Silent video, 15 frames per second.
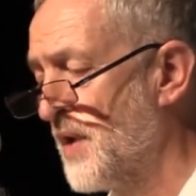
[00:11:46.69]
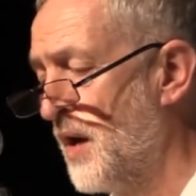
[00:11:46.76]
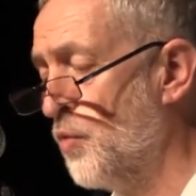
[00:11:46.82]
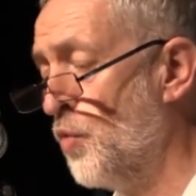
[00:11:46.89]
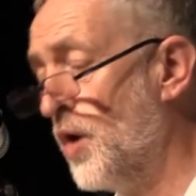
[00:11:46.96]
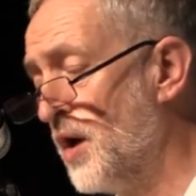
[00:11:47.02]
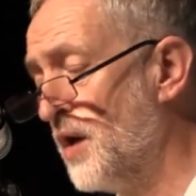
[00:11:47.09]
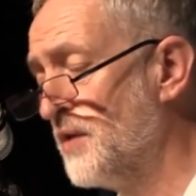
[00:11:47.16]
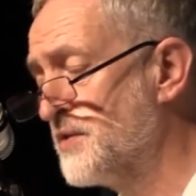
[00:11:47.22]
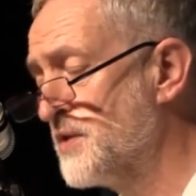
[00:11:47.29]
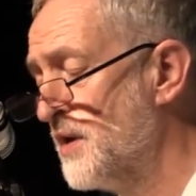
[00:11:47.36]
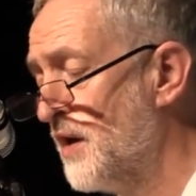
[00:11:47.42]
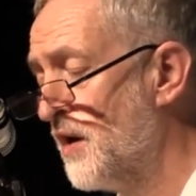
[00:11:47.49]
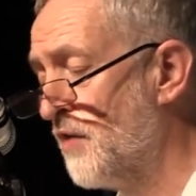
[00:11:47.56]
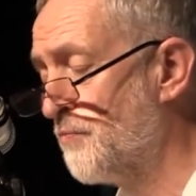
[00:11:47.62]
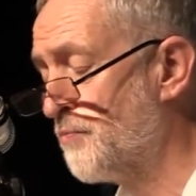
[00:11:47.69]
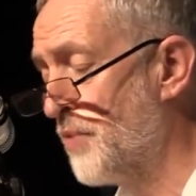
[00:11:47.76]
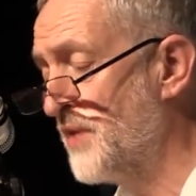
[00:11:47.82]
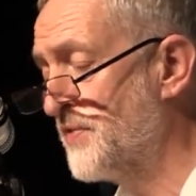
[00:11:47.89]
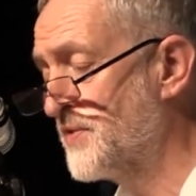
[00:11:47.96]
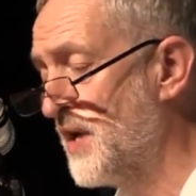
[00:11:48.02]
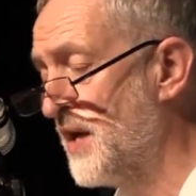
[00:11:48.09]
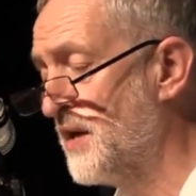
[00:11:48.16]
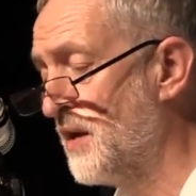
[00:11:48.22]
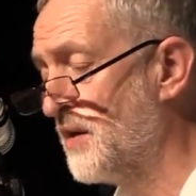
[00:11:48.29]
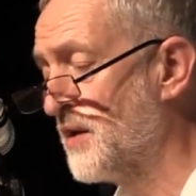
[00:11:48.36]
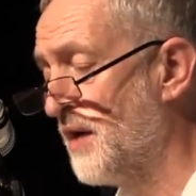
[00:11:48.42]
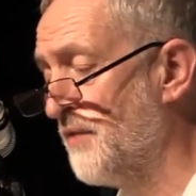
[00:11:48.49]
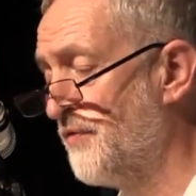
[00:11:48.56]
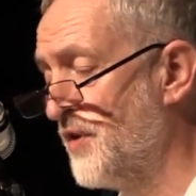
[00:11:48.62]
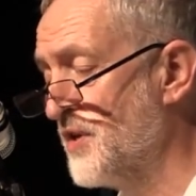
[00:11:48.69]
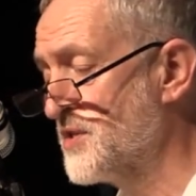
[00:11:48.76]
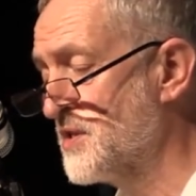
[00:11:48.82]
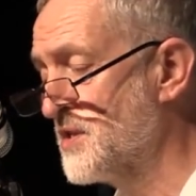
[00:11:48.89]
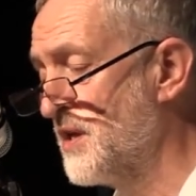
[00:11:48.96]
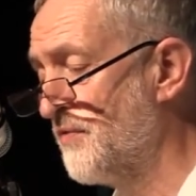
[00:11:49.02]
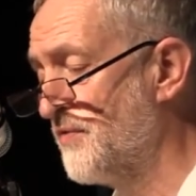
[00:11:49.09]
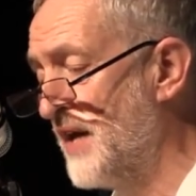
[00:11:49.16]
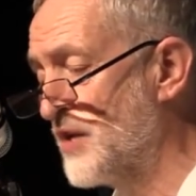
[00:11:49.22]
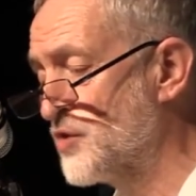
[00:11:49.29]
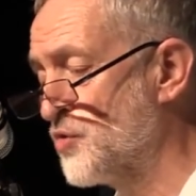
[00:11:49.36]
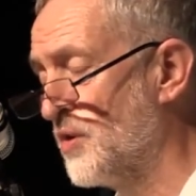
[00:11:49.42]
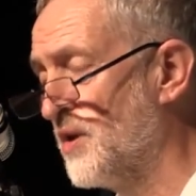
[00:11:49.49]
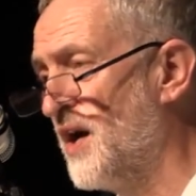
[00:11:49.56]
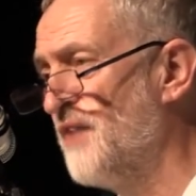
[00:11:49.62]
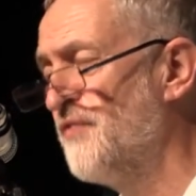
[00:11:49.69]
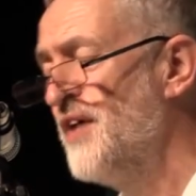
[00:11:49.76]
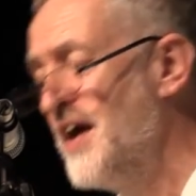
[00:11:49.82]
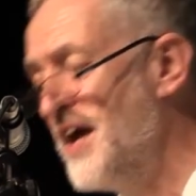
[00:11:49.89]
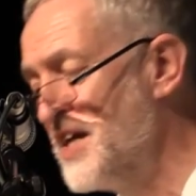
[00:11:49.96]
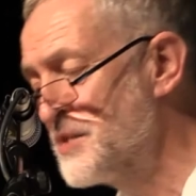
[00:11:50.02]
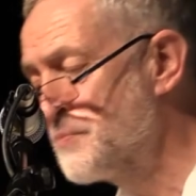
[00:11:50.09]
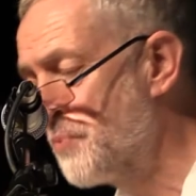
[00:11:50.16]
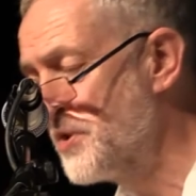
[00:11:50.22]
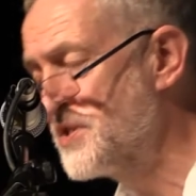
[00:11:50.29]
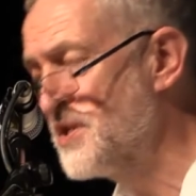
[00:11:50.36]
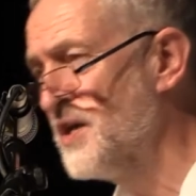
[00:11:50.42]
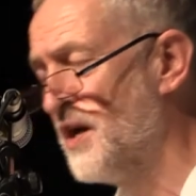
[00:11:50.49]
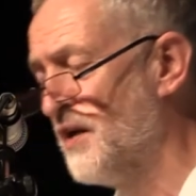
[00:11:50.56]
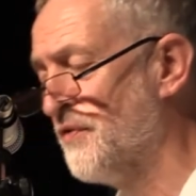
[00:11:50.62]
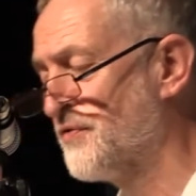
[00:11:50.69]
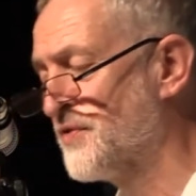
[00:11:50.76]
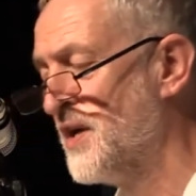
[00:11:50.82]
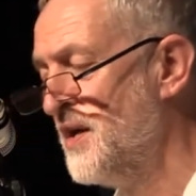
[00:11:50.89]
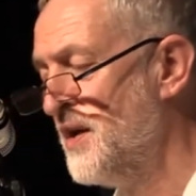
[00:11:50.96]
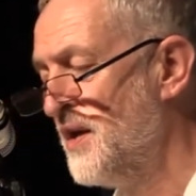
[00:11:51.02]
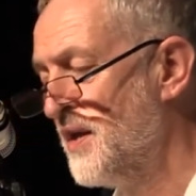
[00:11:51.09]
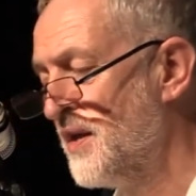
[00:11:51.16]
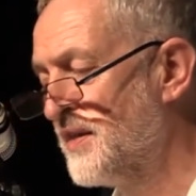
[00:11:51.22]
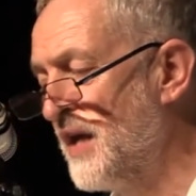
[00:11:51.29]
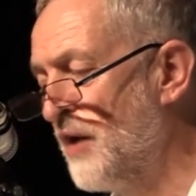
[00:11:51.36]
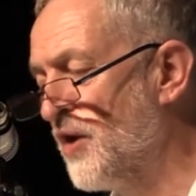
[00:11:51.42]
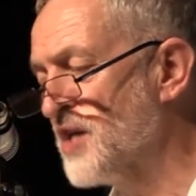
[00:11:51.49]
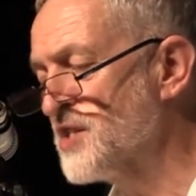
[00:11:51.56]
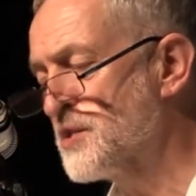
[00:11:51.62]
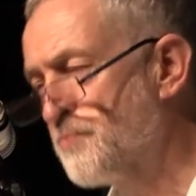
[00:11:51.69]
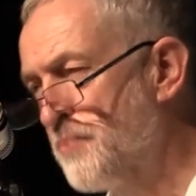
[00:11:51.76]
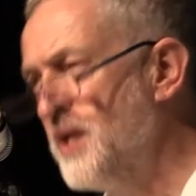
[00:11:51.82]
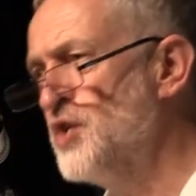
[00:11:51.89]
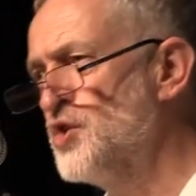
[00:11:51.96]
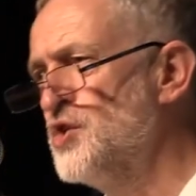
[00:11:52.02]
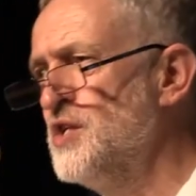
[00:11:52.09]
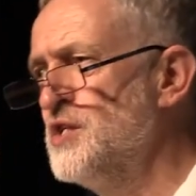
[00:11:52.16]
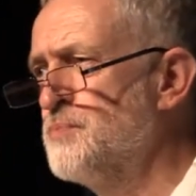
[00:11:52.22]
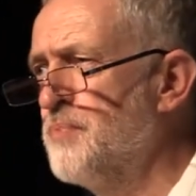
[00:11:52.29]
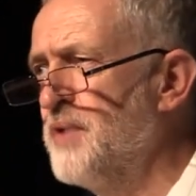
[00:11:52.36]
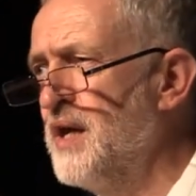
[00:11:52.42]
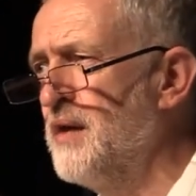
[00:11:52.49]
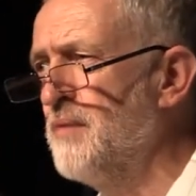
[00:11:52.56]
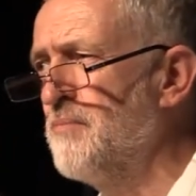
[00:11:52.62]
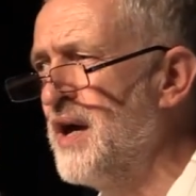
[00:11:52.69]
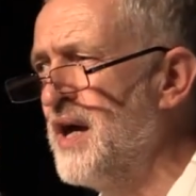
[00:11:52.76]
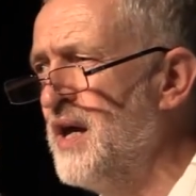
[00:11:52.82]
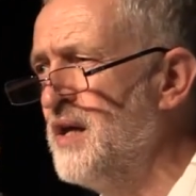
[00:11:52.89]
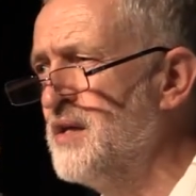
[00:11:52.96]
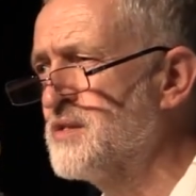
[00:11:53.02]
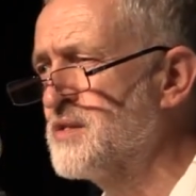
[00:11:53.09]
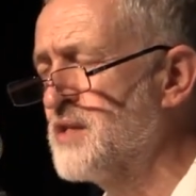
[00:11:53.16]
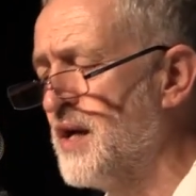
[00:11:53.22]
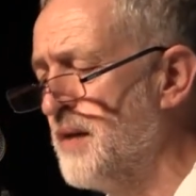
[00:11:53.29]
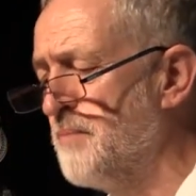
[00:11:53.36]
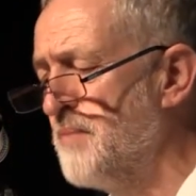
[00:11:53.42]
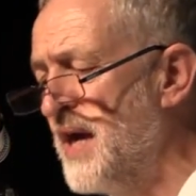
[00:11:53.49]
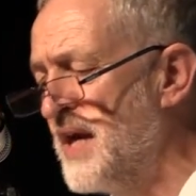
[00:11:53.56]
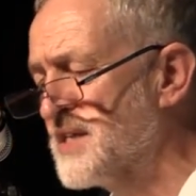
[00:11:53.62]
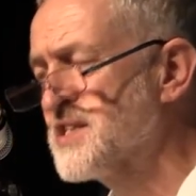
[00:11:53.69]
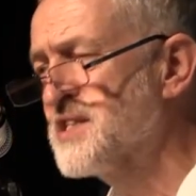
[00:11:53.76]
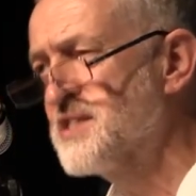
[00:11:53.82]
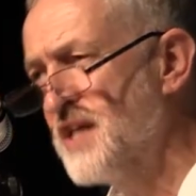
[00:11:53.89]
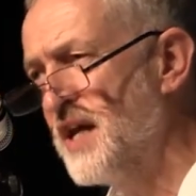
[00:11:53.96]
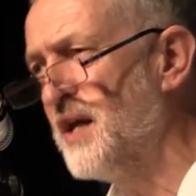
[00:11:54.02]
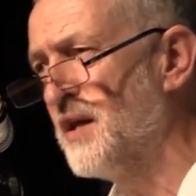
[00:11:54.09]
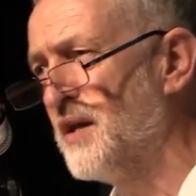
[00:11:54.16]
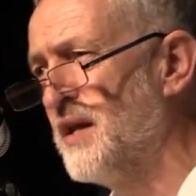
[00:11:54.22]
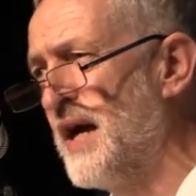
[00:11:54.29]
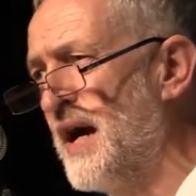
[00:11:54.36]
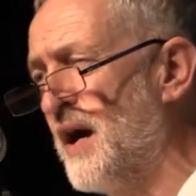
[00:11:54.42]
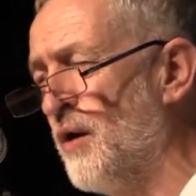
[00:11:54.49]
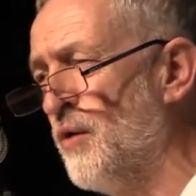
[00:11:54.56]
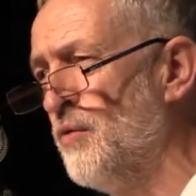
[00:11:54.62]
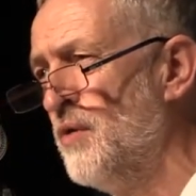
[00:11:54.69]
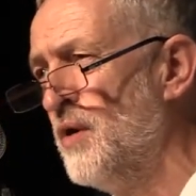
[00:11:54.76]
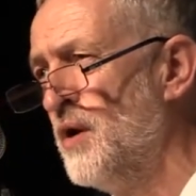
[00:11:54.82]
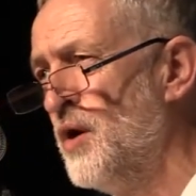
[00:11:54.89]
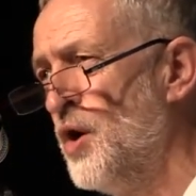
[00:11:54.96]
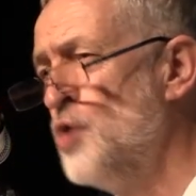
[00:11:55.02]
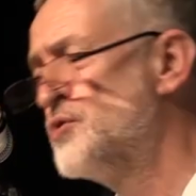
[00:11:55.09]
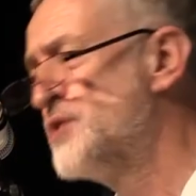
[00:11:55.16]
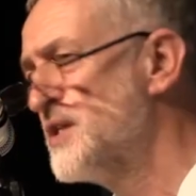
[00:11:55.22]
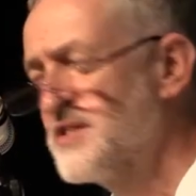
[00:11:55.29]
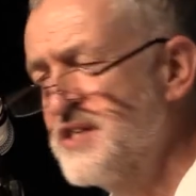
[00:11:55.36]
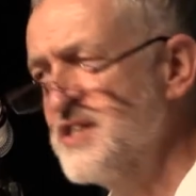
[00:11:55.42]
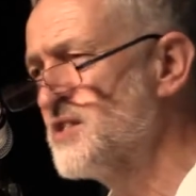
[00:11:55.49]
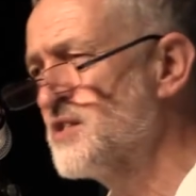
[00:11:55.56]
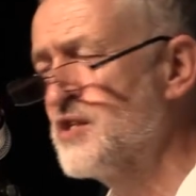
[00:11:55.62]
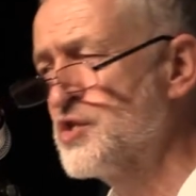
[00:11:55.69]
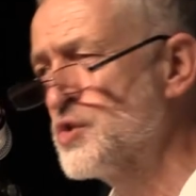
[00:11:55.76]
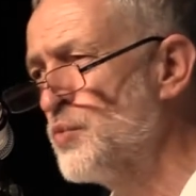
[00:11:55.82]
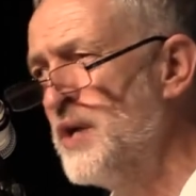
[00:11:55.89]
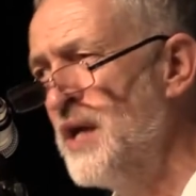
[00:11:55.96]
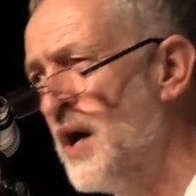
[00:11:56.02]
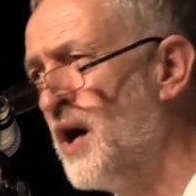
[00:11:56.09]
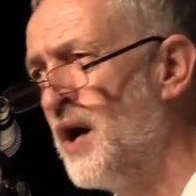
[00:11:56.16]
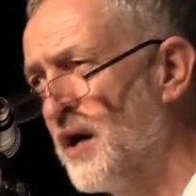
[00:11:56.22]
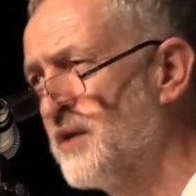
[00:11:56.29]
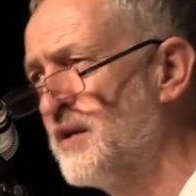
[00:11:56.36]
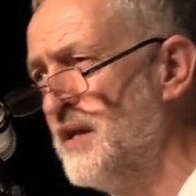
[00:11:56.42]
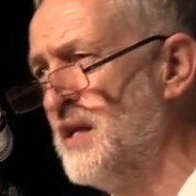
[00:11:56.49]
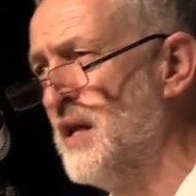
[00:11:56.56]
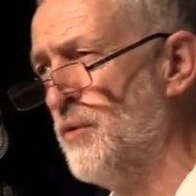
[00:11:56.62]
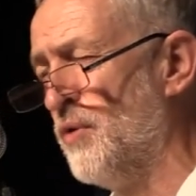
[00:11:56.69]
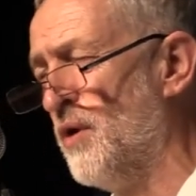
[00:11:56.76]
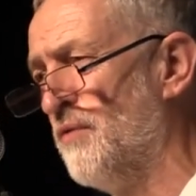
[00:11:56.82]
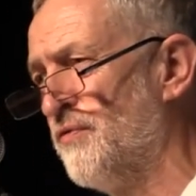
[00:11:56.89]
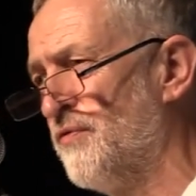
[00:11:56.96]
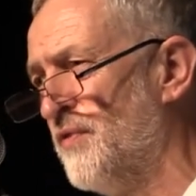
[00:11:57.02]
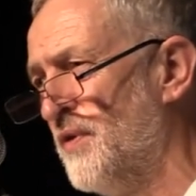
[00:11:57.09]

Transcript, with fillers: A world of breathtaking diversity of natural life is preserved. There are species being made extinct now whose existence we hardly know of.